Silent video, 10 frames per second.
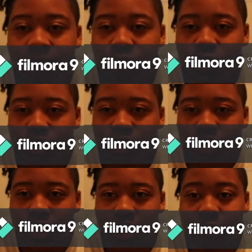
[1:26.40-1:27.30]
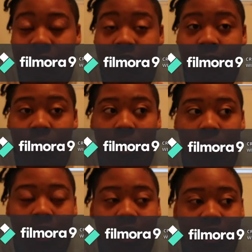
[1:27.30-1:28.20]
frustrating, especially for my
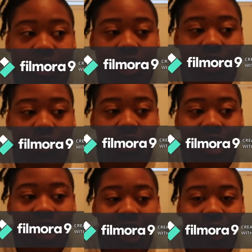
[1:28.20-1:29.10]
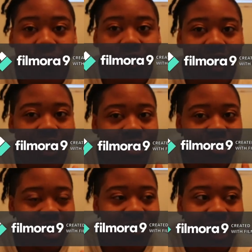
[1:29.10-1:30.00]
parents because they don't, I don't think they
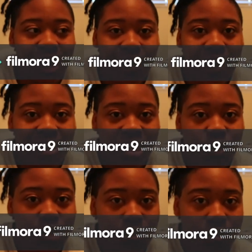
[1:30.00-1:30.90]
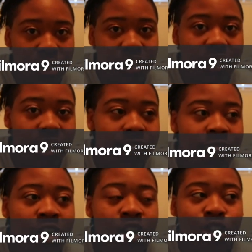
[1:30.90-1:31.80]
understand that I don't have anywhere to put
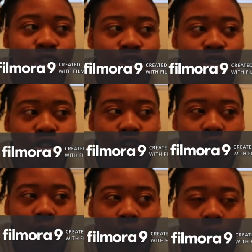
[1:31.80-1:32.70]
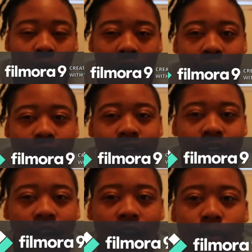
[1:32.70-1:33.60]
stuff. So how can
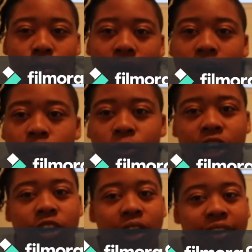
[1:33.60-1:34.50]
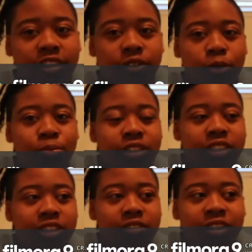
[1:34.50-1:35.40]
I unpack when I don't have anywhere to put
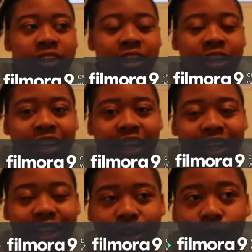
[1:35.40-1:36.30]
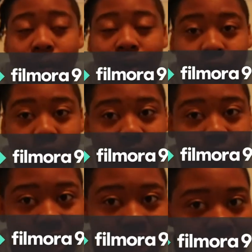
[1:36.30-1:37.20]
stuff? And like they want my room to
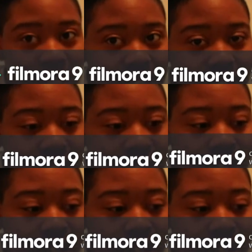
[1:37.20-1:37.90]
be clean,